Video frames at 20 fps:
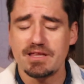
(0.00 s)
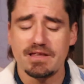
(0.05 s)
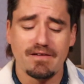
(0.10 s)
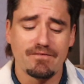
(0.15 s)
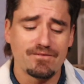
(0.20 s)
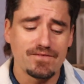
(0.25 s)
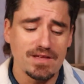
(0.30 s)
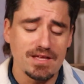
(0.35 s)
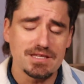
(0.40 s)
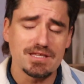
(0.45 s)

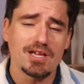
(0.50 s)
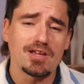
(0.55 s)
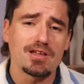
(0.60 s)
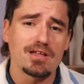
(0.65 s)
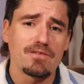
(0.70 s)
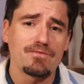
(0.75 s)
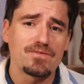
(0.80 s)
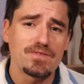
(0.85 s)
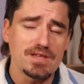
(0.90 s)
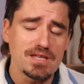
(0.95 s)
And
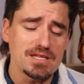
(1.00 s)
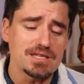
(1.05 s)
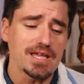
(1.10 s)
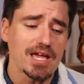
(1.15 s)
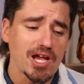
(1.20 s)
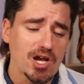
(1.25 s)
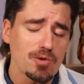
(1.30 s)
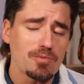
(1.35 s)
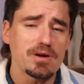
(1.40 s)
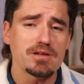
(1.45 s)
if these
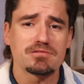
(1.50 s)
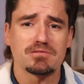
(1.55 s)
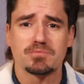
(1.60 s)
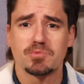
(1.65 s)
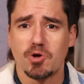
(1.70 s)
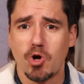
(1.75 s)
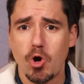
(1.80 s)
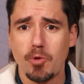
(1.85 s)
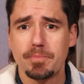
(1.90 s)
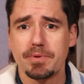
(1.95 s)
airways are
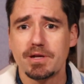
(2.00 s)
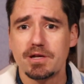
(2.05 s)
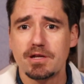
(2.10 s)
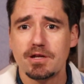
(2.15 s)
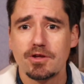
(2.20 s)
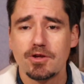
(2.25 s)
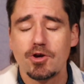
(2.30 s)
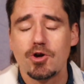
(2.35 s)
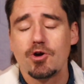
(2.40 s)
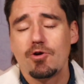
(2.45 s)
more open,